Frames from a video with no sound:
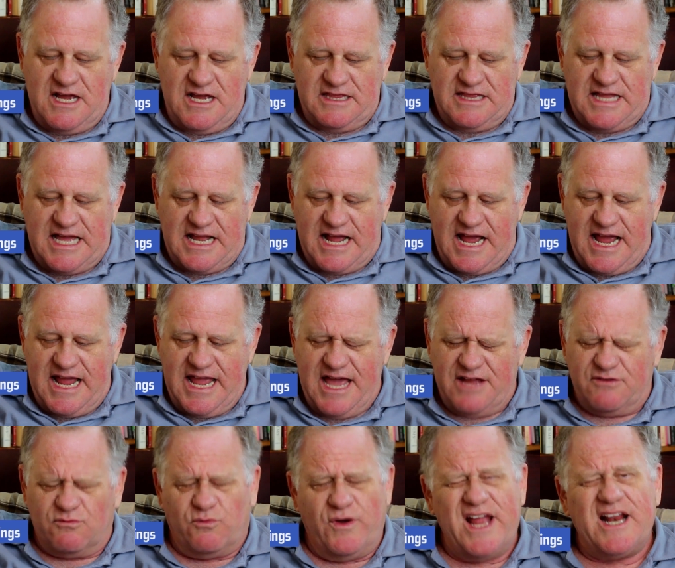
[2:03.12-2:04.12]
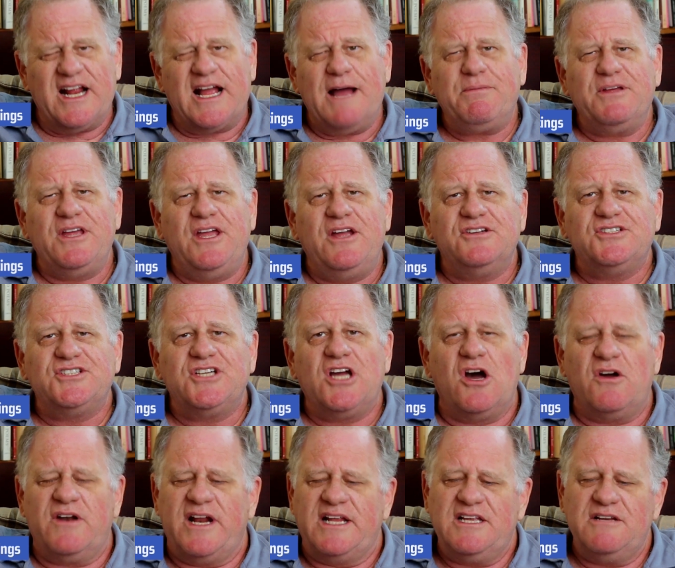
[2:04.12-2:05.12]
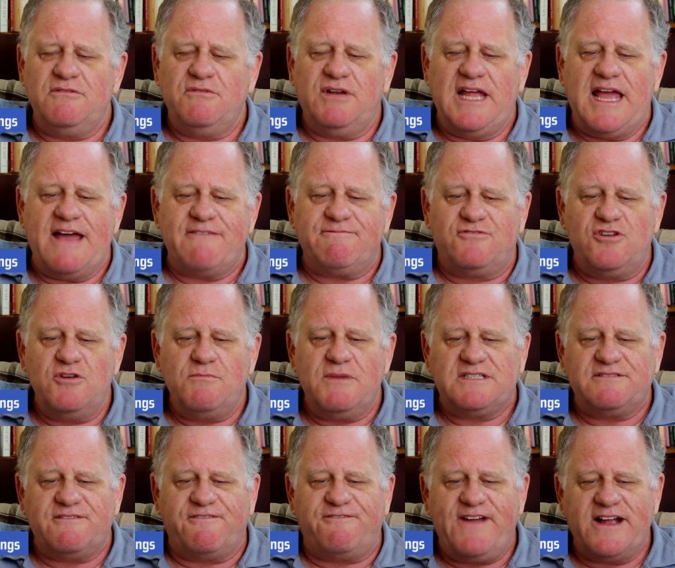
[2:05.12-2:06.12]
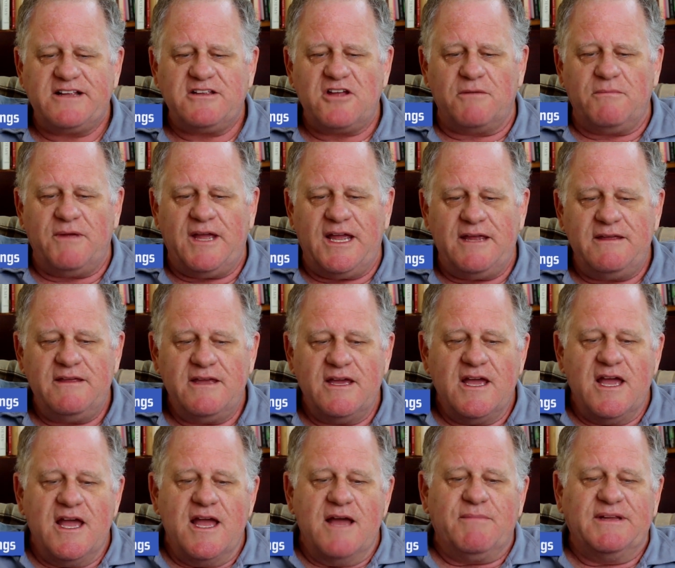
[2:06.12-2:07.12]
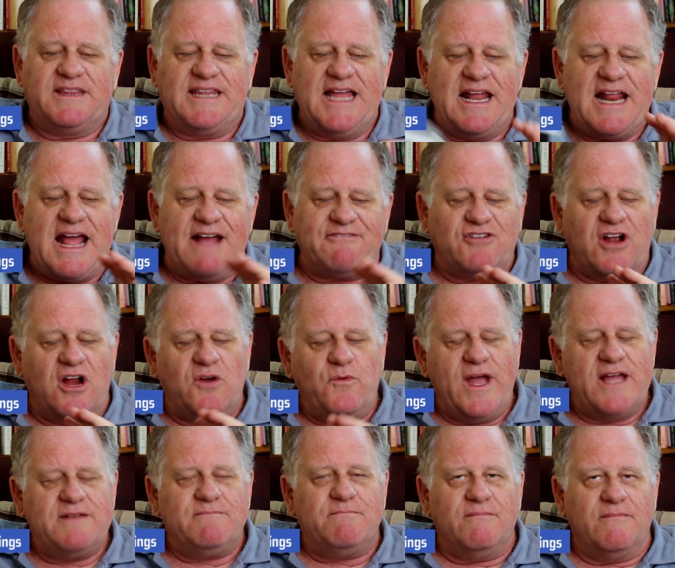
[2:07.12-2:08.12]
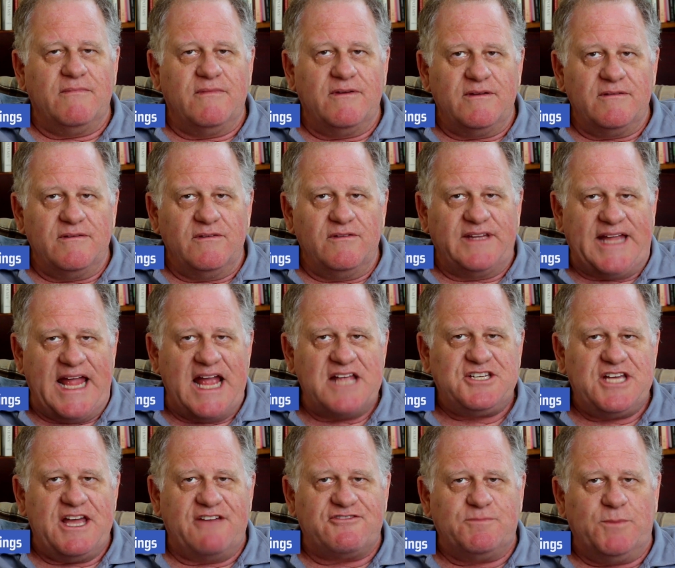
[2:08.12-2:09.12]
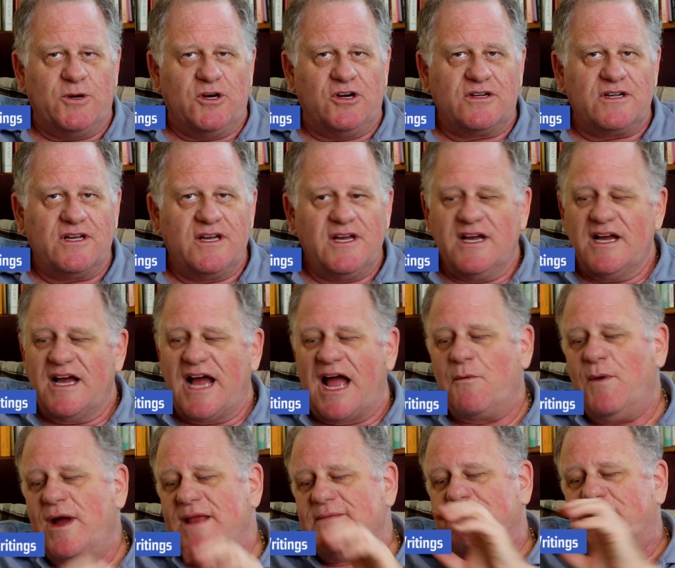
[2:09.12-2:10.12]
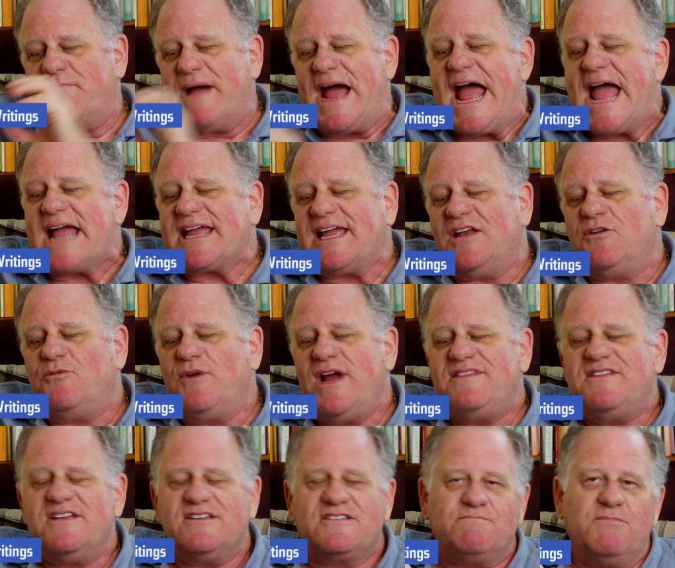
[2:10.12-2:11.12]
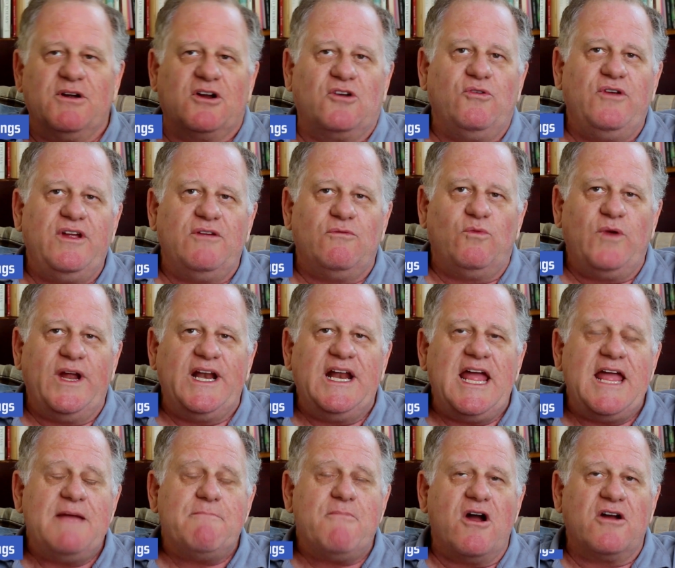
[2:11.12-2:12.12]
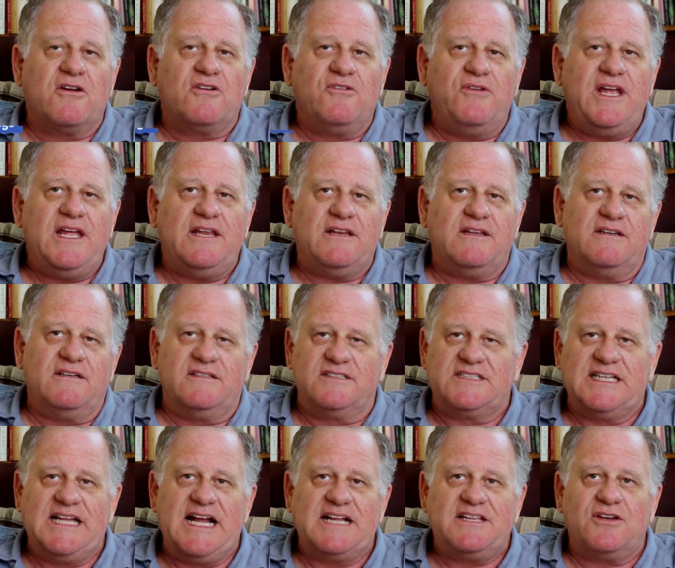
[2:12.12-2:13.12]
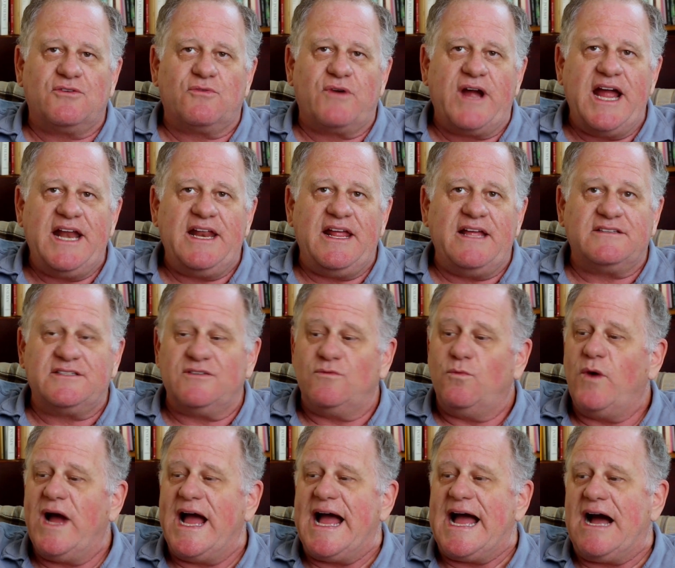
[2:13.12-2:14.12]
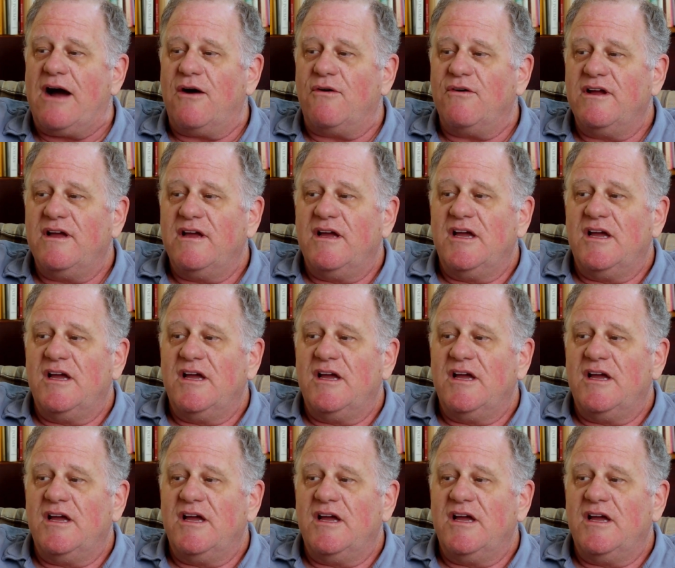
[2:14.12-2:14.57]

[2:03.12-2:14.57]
that I had read a couple of years ago, and it didn't really have too much effect on me. But then after I read Danchev's book, I went back and read this René Magritte selected writings, and wow,